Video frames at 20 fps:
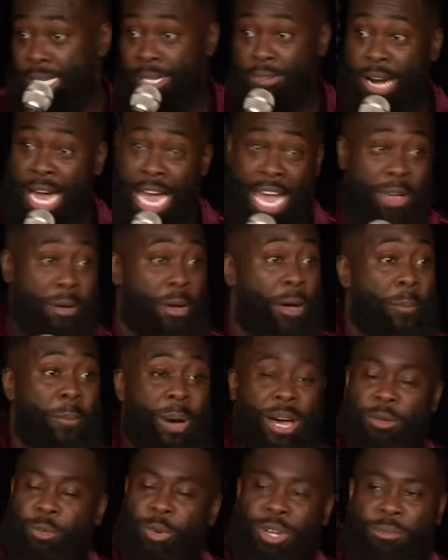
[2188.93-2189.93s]
Right?
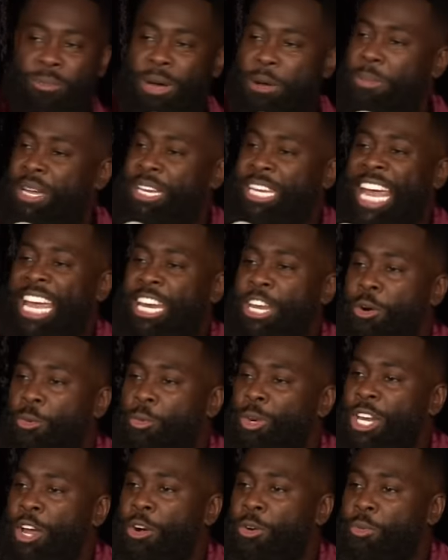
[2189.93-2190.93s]
But they don't.
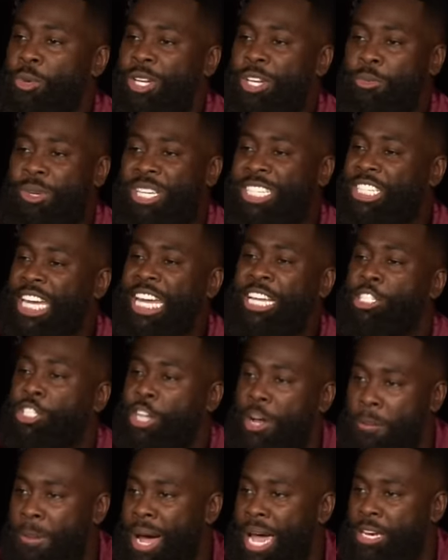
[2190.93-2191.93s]
We change
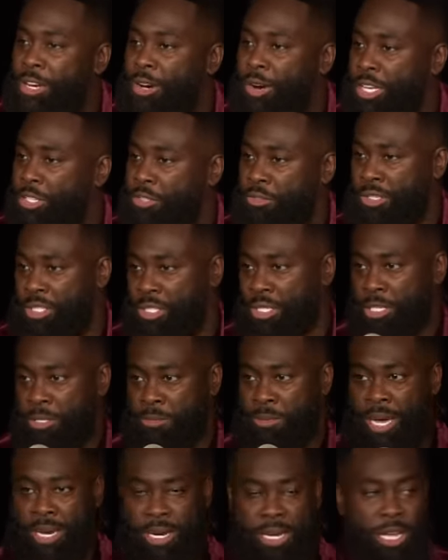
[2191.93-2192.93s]
our mind a lot as Christians,
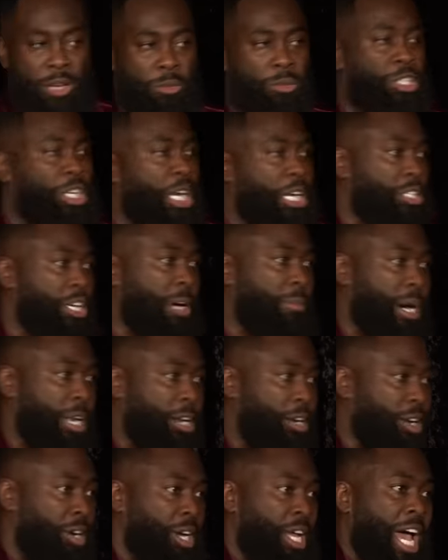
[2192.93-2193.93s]
man. We change our
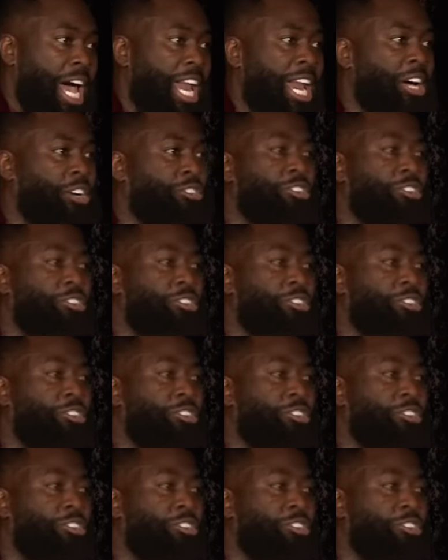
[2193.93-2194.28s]
mind a lot. And like,